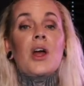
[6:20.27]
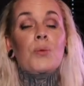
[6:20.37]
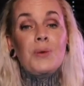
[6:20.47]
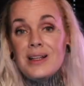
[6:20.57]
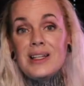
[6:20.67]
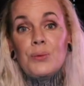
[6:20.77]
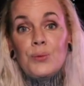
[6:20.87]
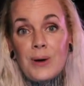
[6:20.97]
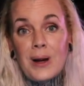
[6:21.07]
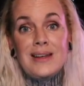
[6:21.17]
really
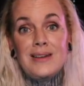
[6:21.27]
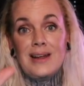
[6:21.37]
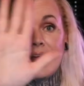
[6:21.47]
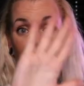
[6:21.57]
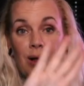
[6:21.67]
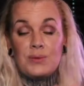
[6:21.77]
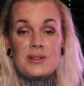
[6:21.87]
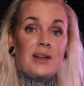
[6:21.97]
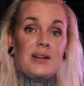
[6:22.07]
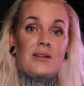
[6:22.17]
red
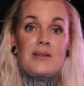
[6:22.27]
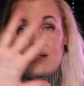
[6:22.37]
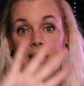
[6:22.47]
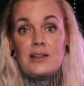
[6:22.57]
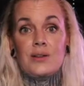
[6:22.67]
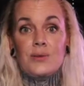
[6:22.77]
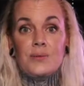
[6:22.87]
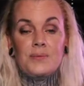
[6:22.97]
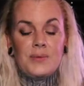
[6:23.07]
outside of the tattoo,